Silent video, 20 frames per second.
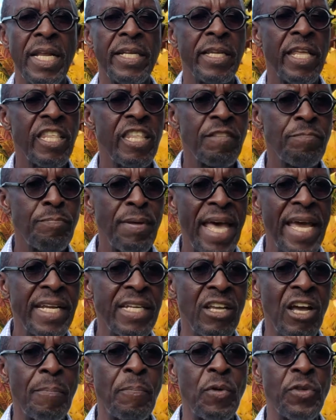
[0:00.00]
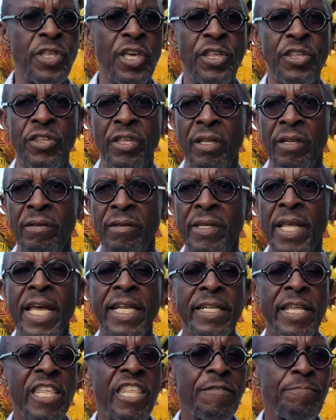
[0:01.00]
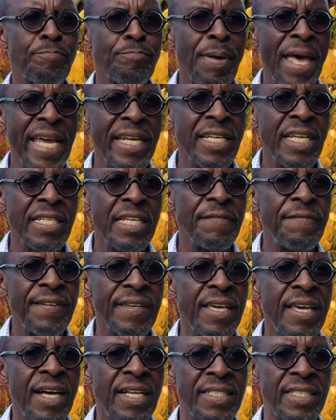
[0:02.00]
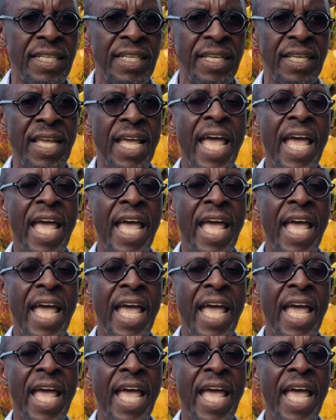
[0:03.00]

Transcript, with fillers: despite the opposition, despite the difficulty,